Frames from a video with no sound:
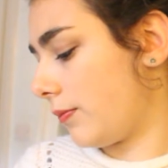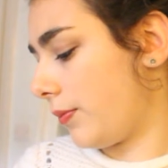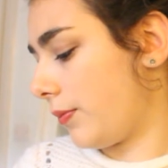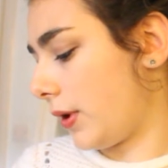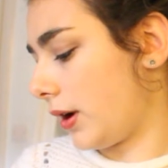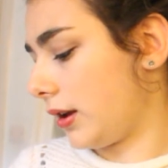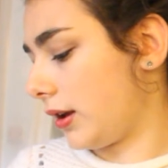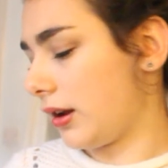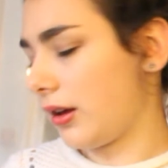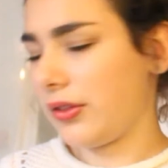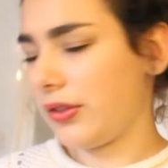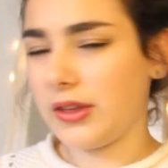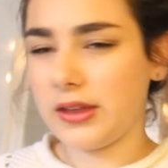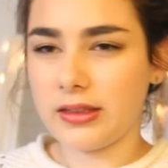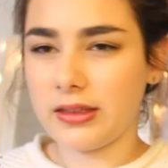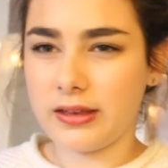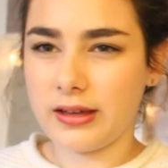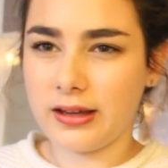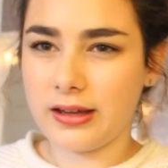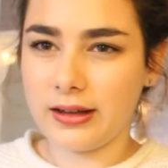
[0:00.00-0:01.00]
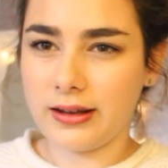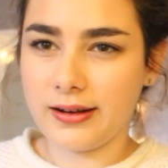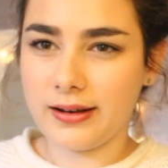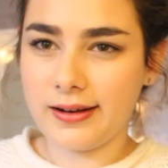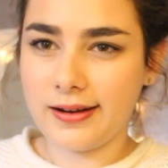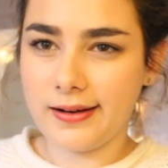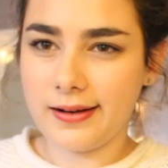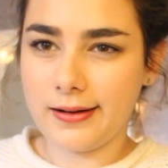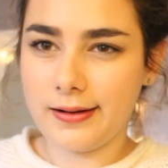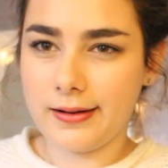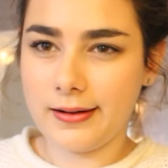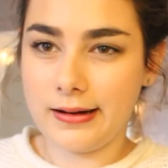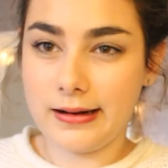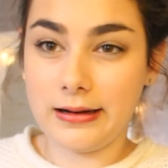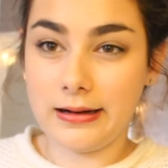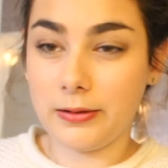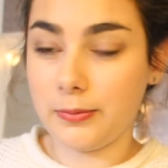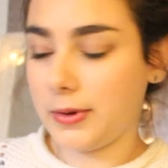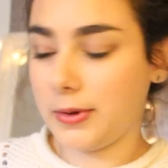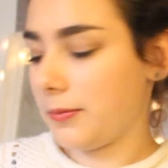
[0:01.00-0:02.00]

but nothing that a little